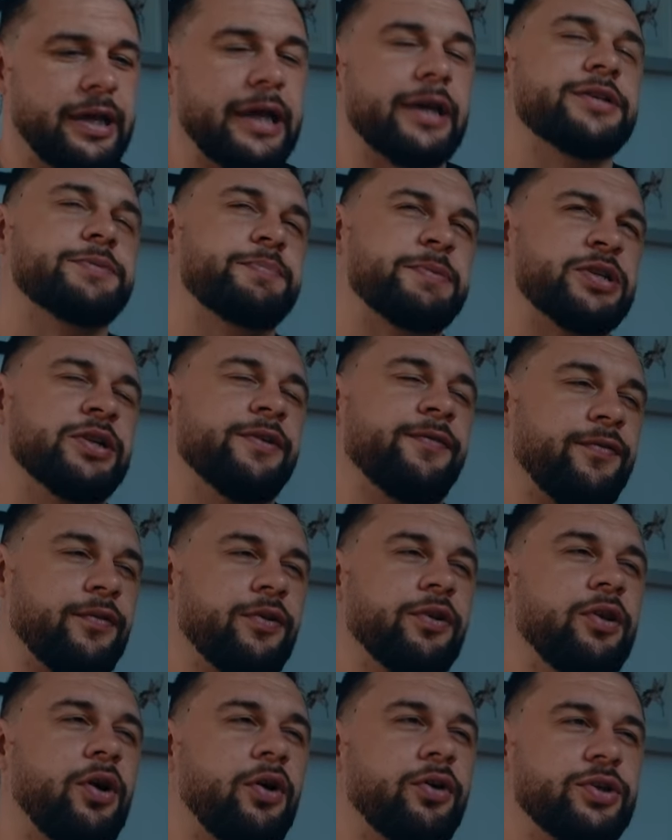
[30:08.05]
like especially
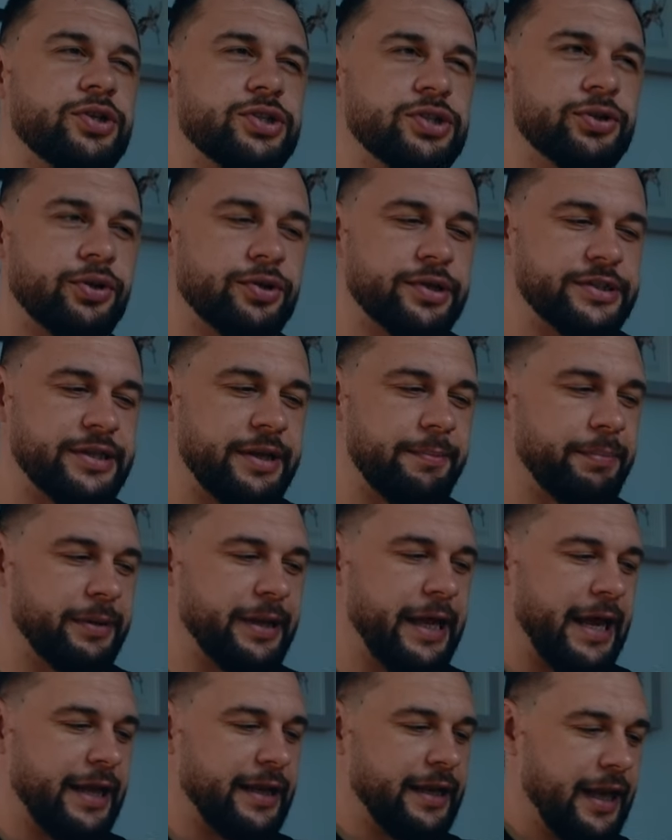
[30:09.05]
for longer stories they
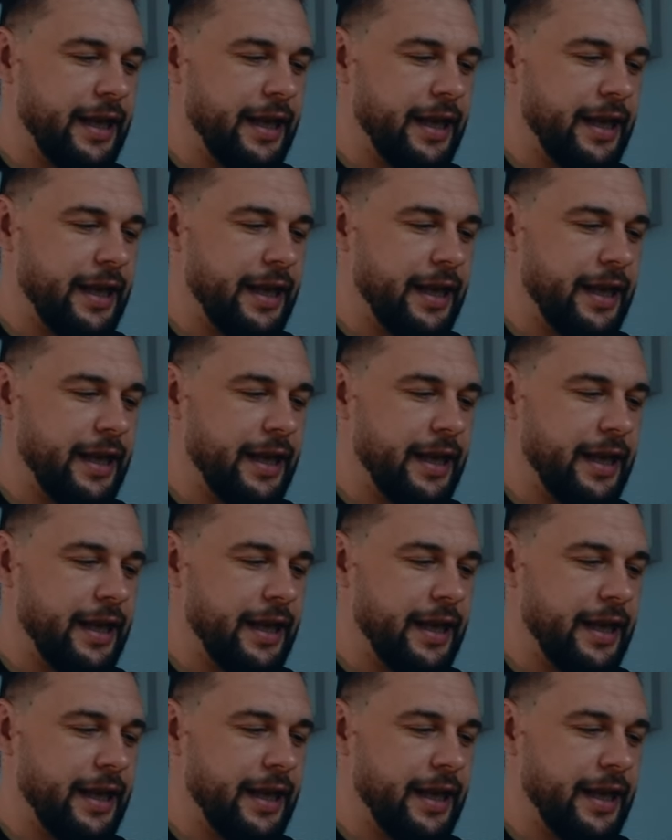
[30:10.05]
plan